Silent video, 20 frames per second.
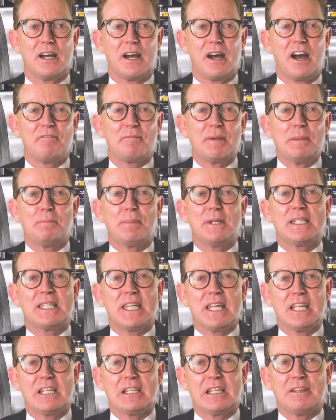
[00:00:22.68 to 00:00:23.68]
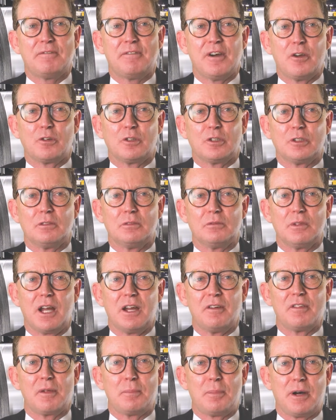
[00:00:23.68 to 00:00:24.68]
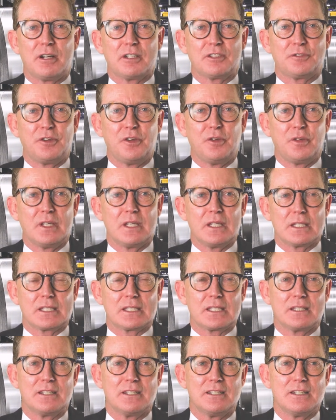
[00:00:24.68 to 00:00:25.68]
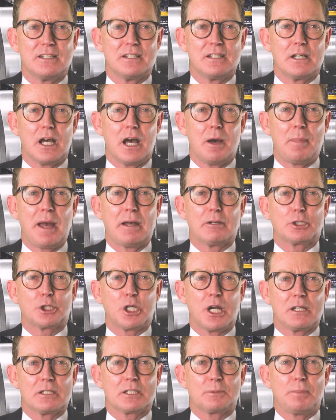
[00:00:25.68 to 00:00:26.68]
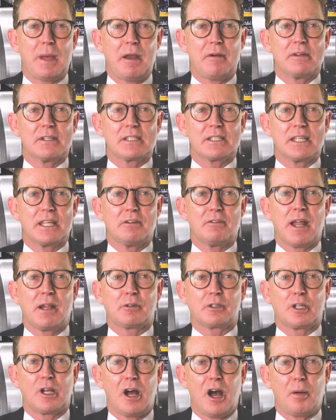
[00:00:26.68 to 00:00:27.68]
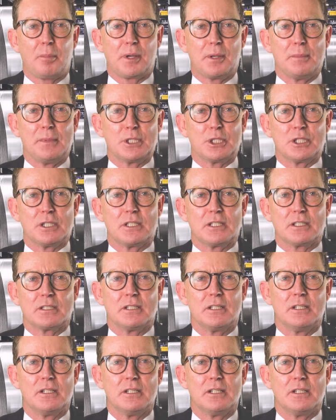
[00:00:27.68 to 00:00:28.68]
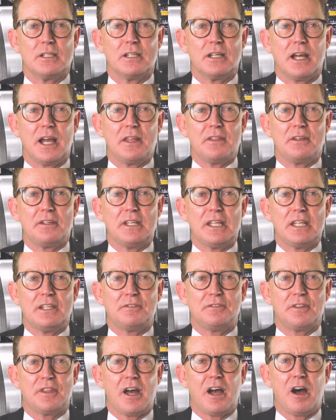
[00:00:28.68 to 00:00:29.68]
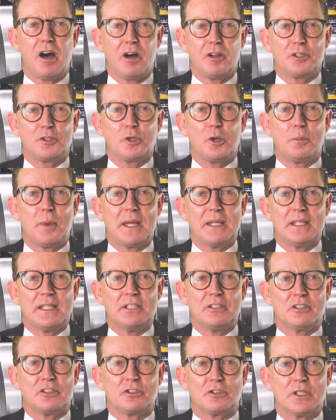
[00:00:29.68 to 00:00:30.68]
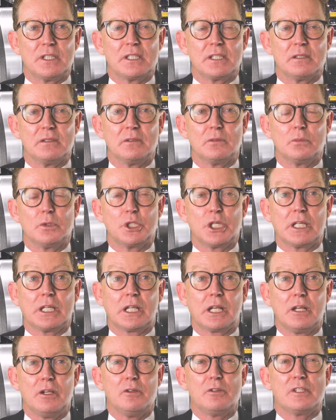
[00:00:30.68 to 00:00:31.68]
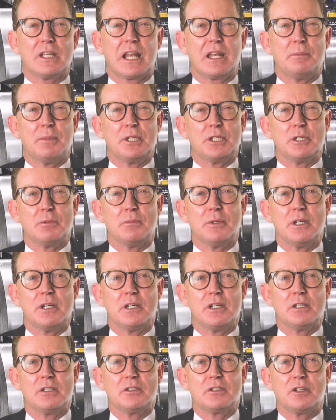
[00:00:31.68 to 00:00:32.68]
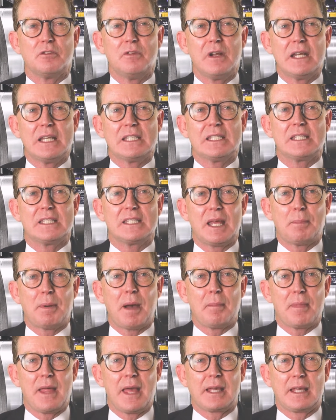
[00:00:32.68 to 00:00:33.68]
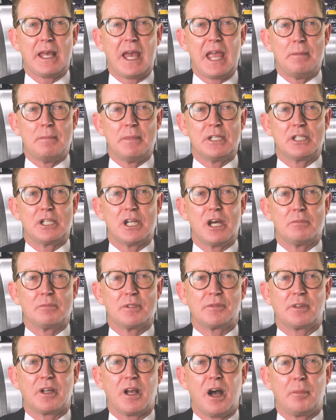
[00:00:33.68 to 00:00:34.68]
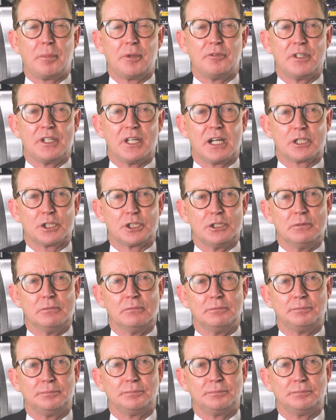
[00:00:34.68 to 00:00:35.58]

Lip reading: I've been particularly vocal over the past few years about transparency around carbon emissions and the need for the hard to abate industries, which includes aluminium, to really step up their game in terms of carbon reduction.